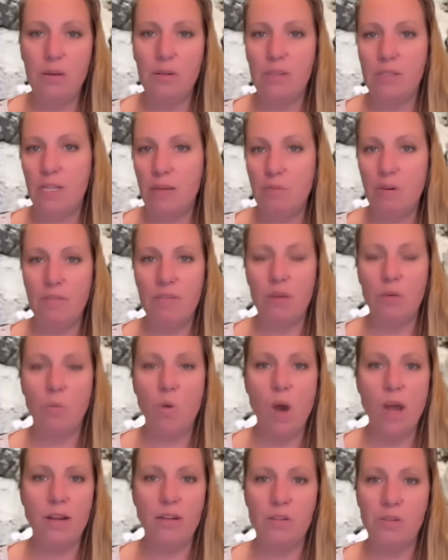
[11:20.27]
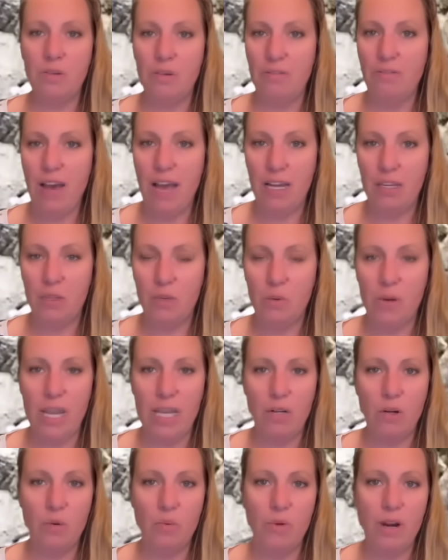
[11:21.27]
some of them wanted to
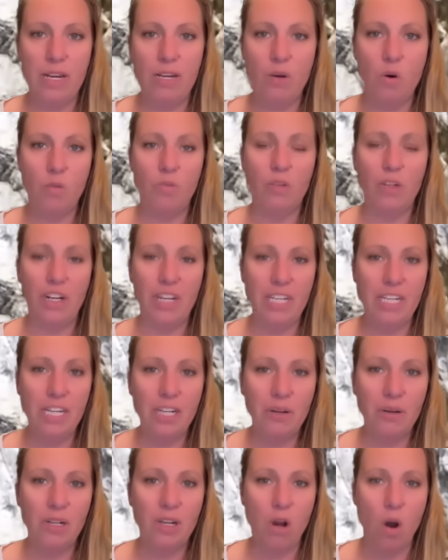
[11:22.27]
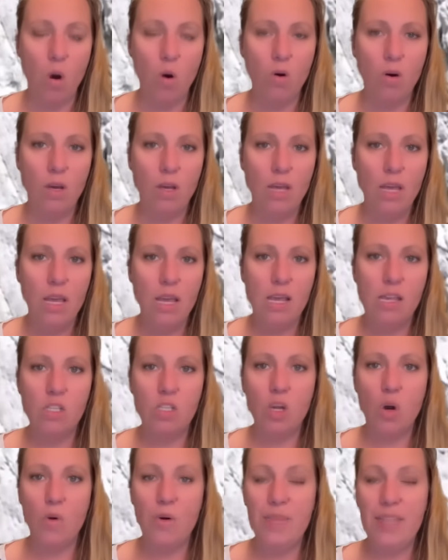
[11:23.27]
evacuate already over a year ago.
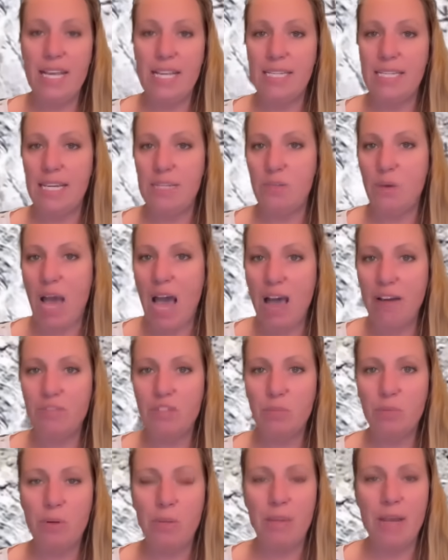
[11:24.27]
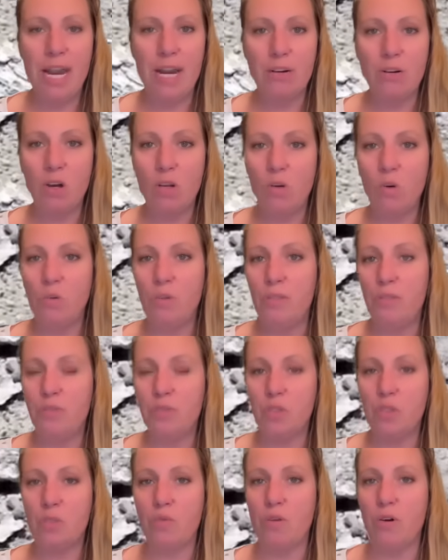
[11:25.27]
So, and they said you have to prepare not only
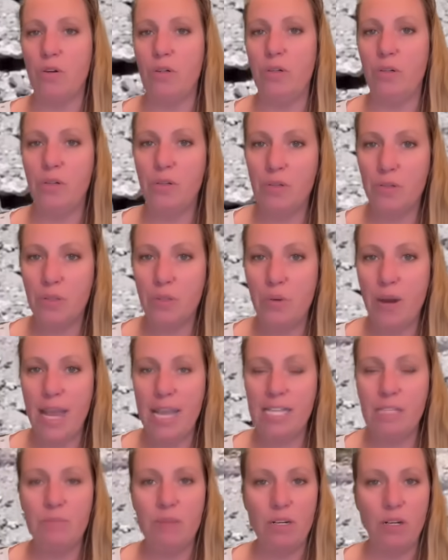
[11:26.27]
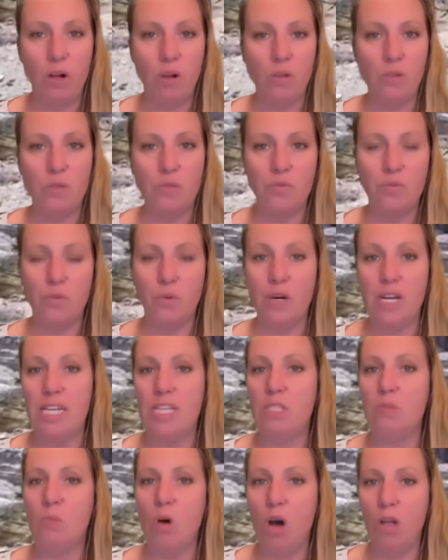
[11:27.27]
for stronger earthquakes, but also for a
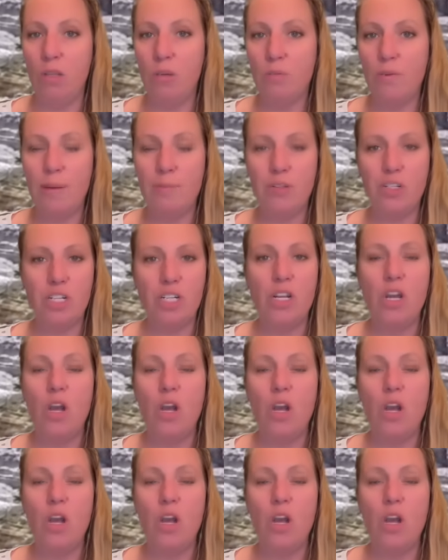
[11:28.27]
small eruption